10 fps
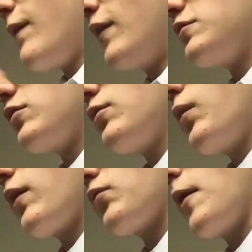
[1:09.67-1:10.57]
there's another
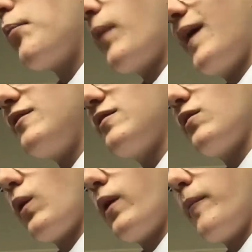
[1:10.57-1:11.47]
one as well,
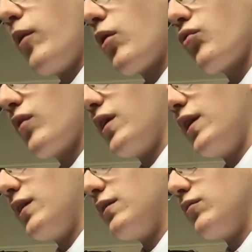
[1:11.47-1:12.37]
Brainstorm or
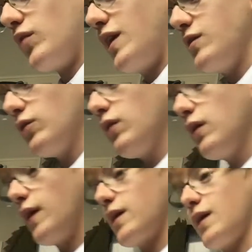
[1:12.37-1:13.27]
Green Needle.
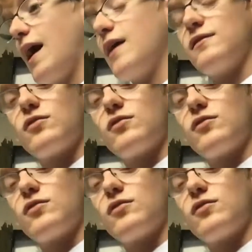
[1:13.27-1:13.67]
Like, that is